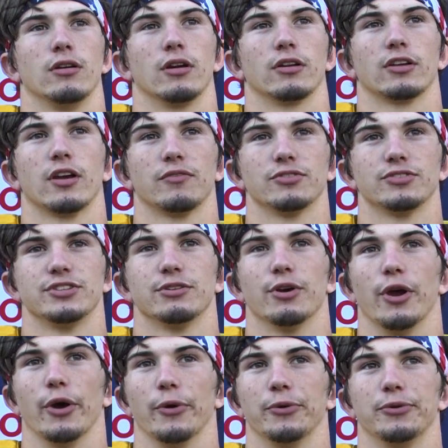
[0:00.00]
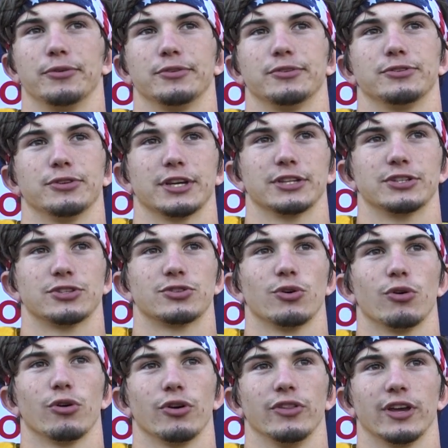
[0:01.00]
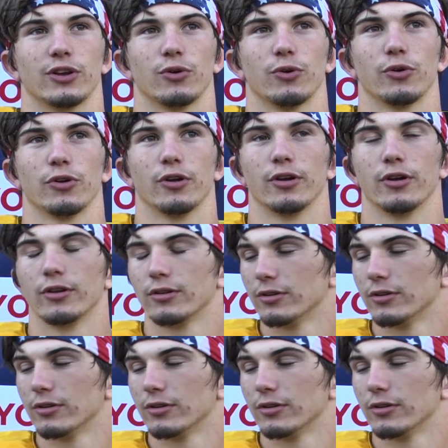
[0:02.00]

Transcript: on cover zero so I could score on that corner.